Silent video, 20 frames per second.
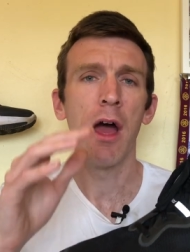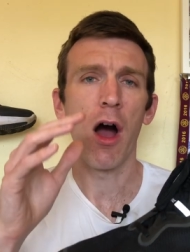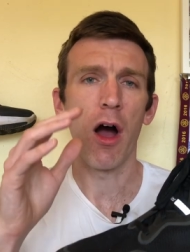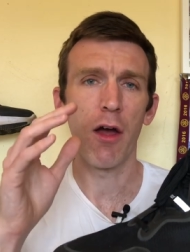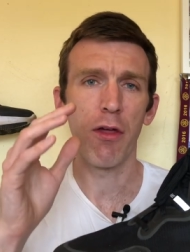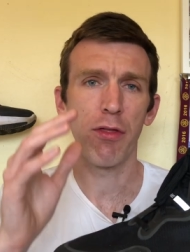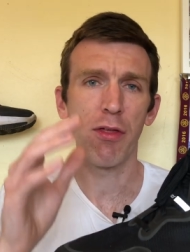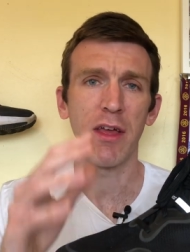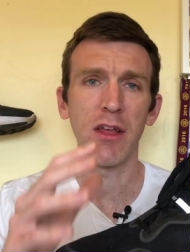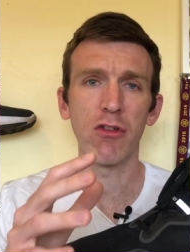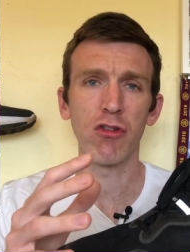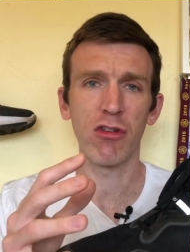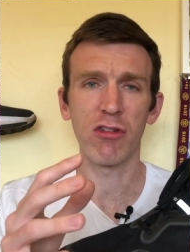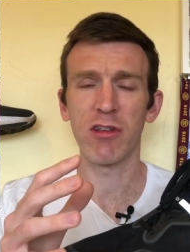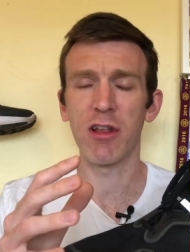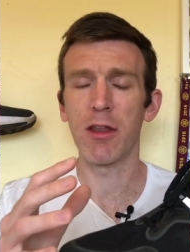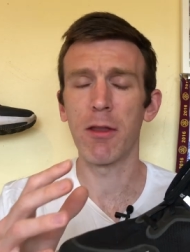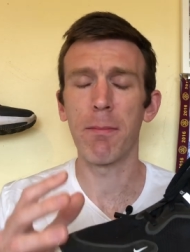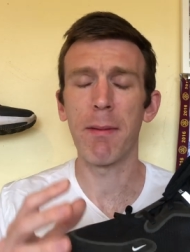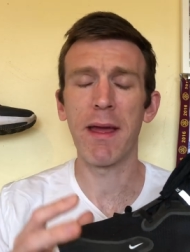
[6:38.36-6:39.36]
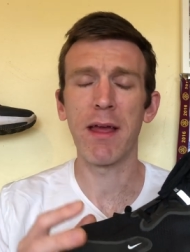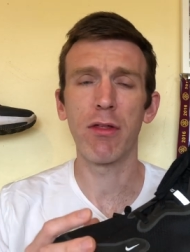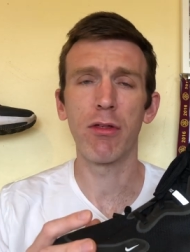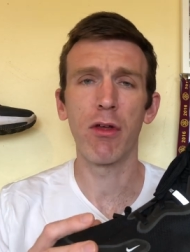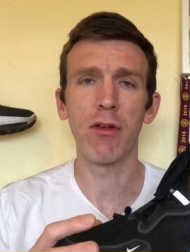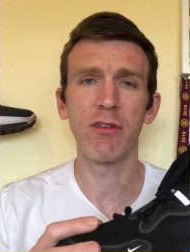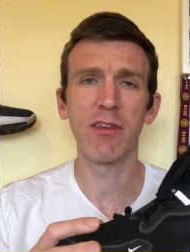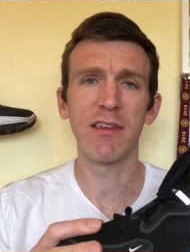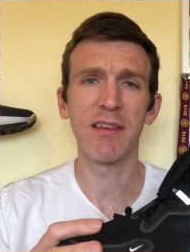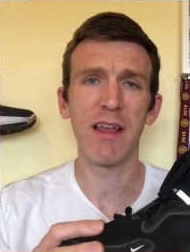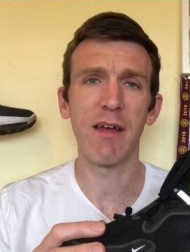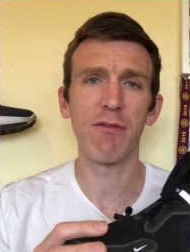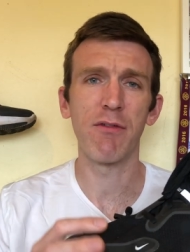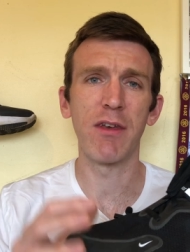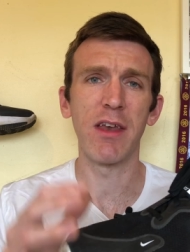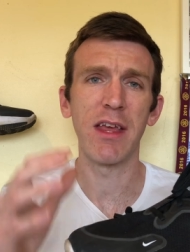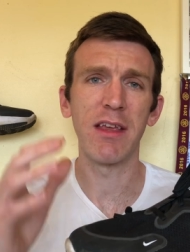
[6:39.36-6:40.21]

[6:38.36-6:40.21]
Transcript: I think, just like the Peg 37,